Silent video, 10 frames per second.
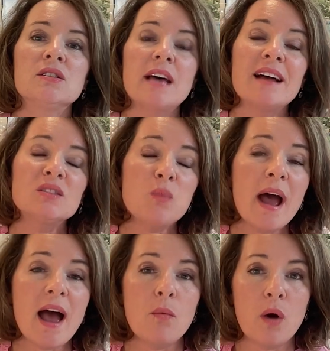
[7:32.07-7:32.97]
That's
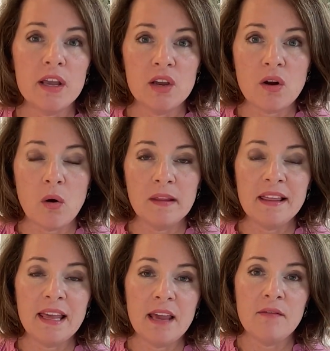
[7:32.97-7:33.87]
why I want you to
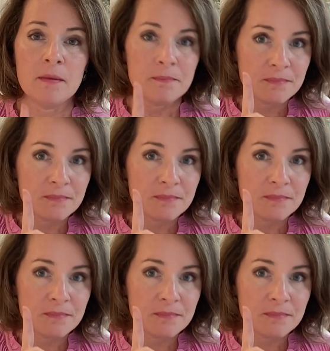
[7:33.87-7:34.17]
only leave